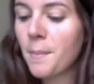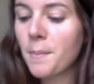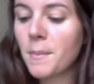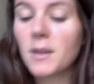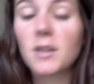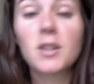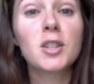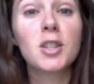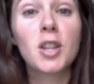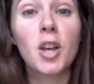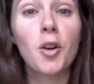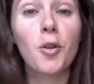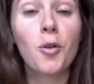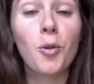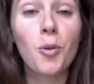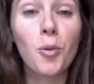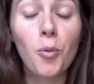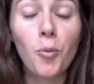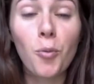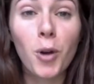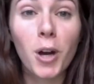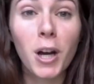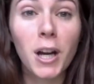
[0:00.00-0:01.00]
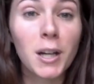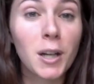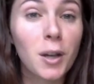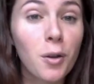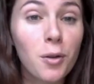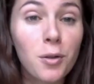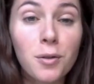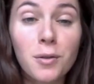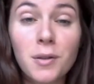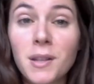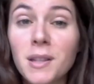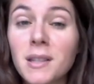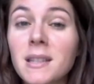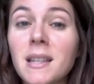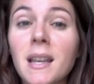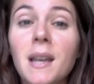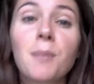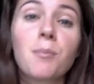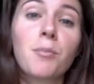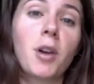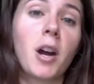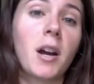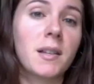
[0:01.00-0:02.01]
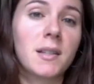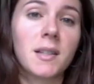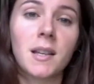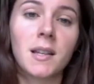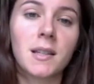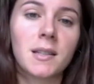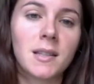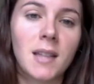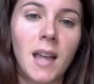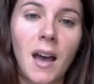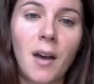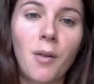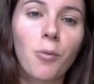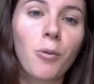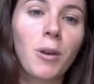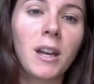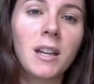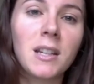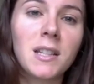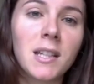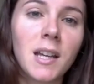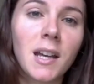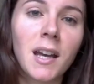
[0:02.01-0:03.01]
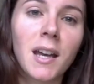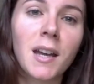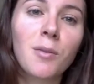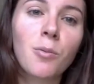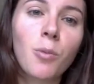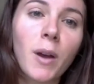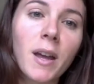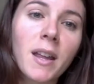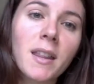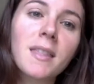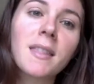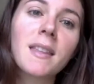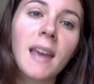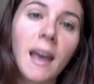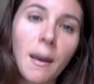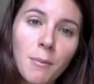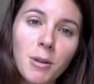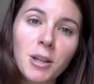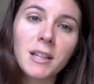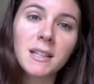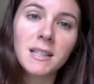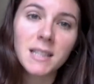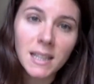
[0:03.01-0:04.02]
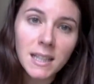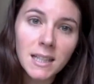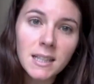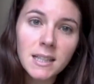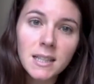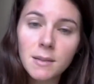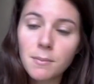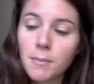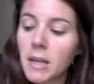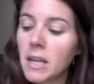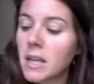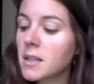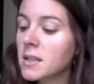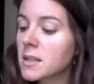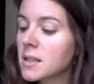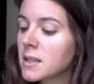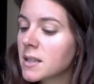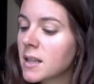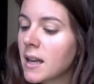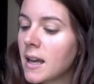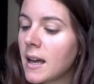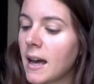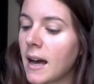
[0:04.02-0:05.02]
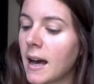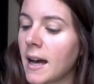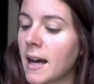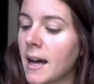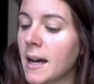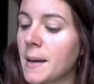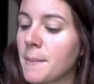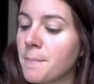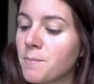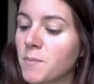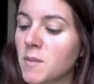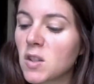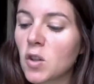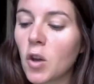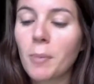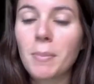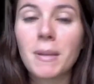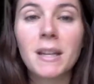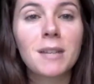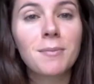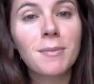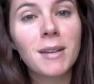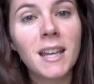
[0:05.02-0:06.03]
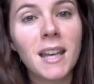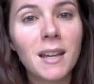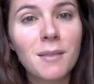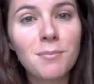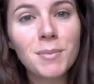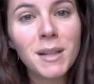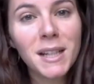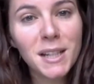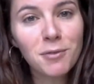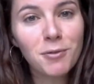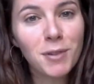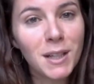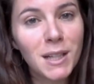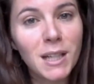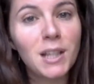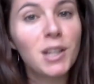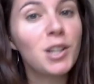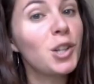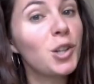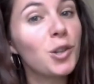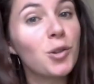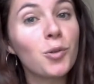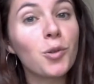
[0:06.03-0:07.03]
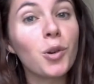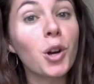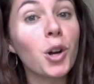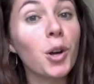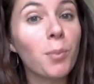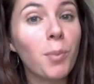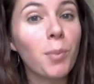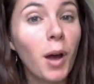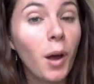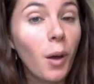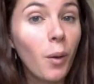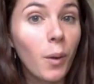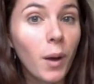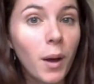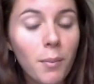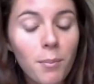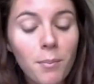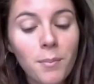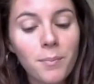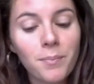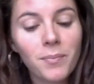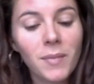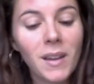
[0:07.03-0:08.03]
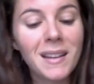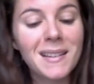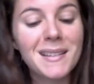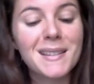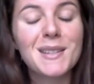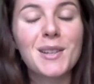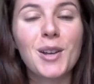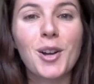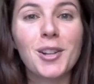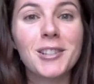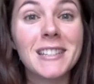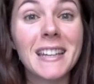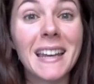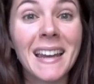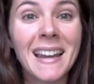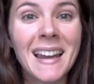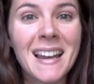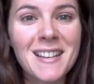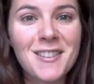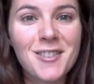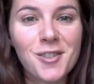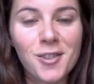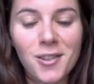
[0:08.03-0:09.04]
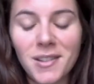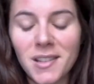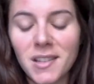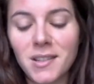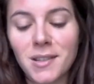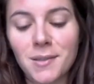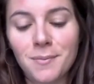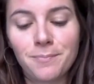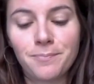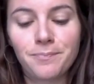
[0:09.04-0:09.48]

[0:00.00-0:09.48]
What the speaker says: So we're going to go through the same process that we did with the Emily Dickinson piece. So I'm going to begin by reading you her poem. It's called Angels.